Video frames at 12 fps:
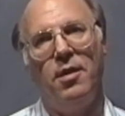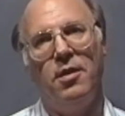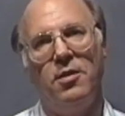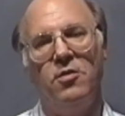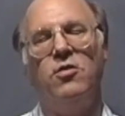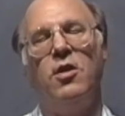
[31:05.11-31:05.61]

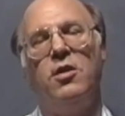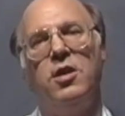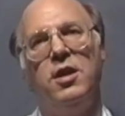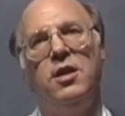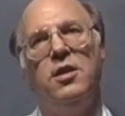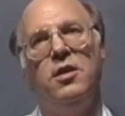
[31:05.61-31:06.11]

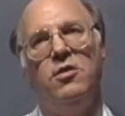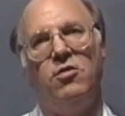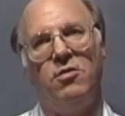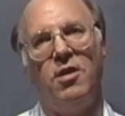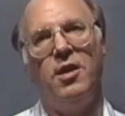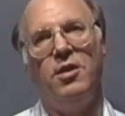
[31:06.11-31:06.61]
consulting an
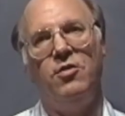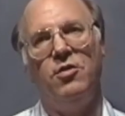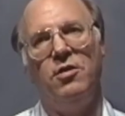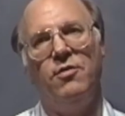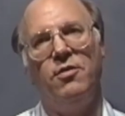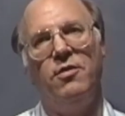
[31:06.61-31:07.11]

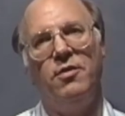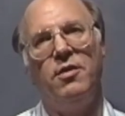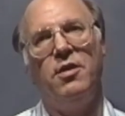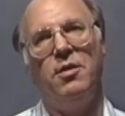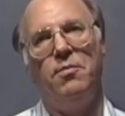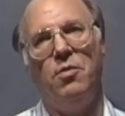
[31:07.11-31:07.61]
astrologer for
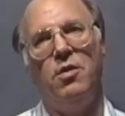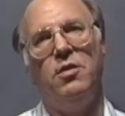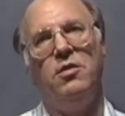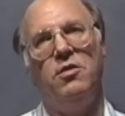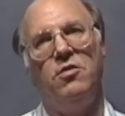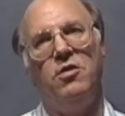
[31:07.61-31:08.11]
very
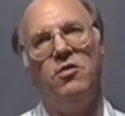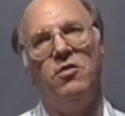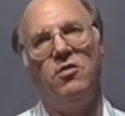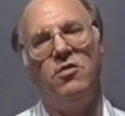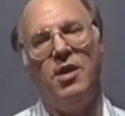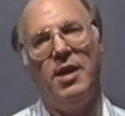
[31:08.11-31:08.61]
important
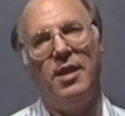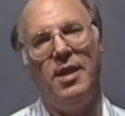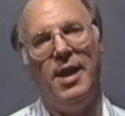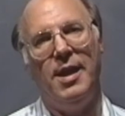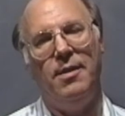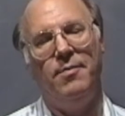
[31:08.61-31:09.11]
decisions like
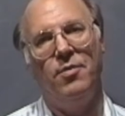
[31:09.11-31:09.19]
that.